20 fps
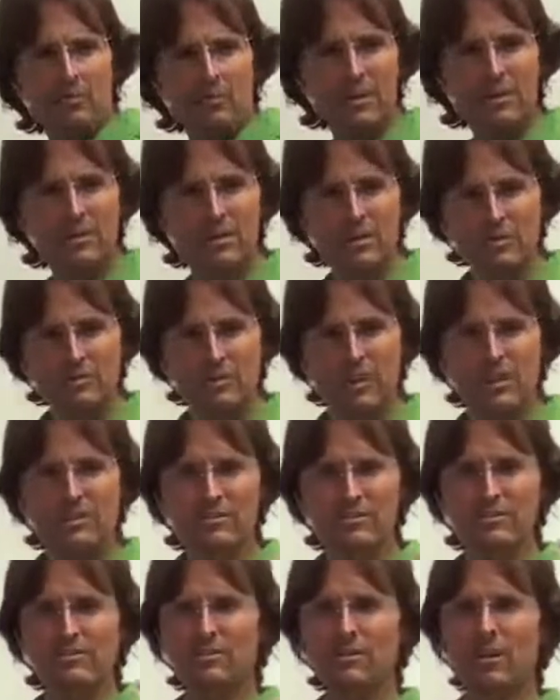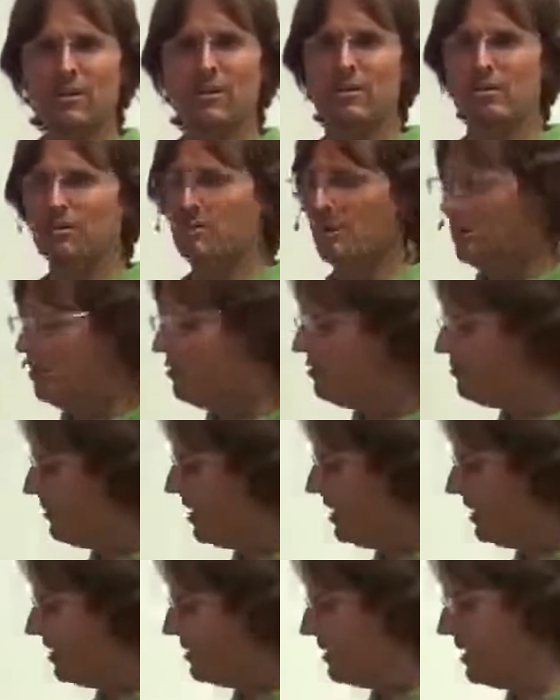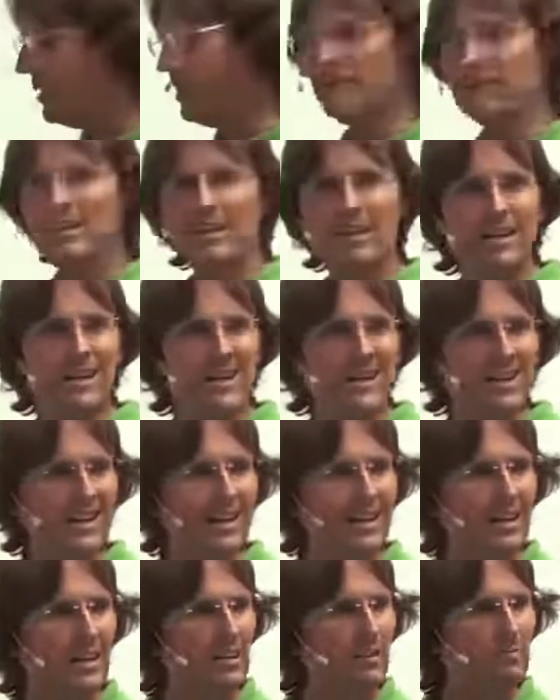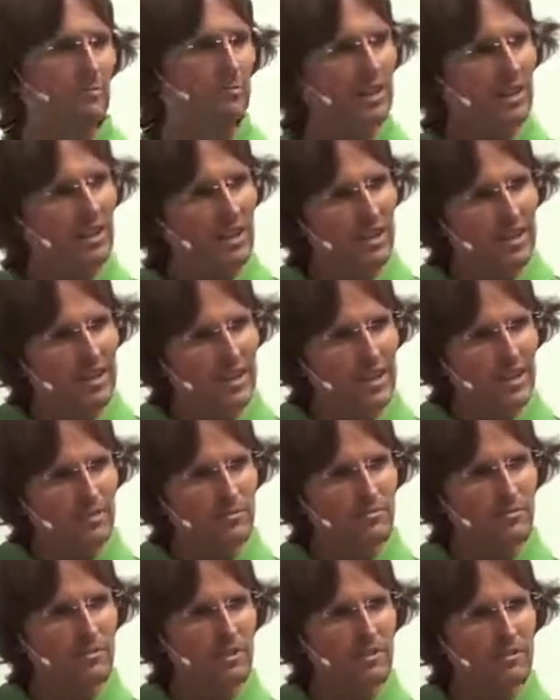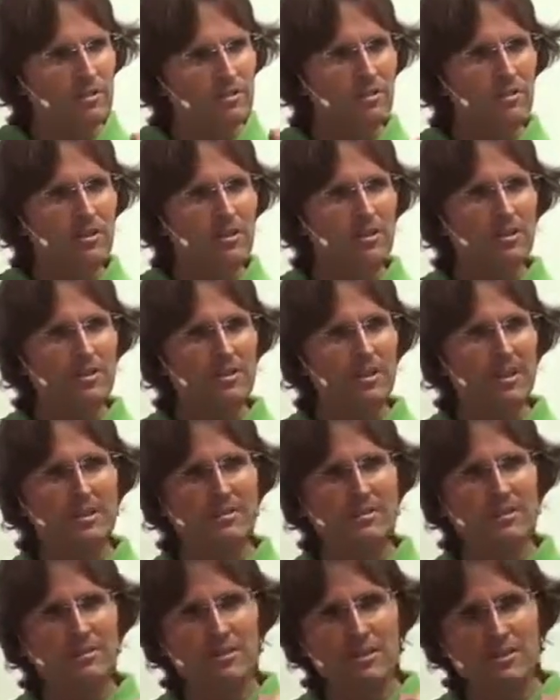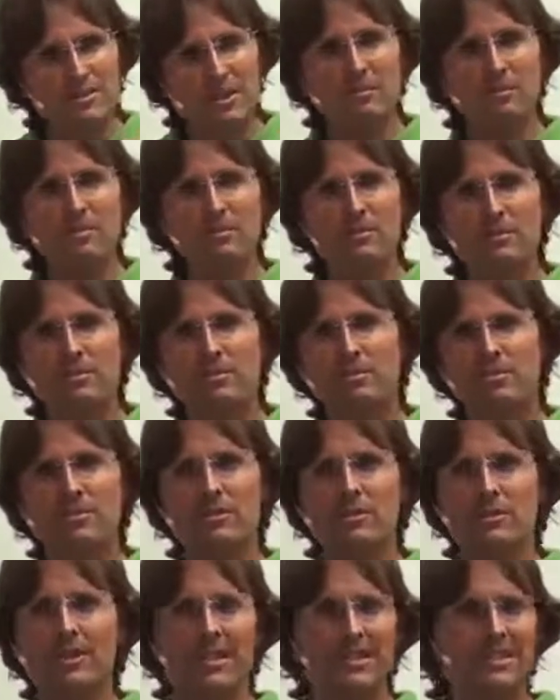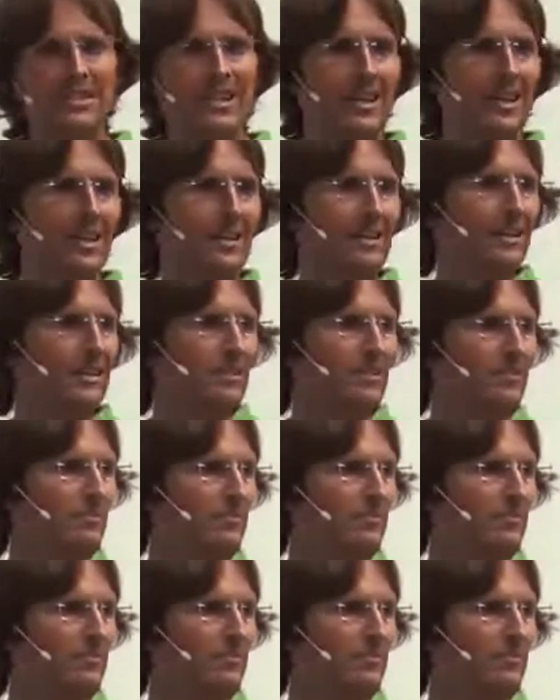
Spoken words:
And when he's a grown man now, he believes that certain things are acceptable and certain things aren't.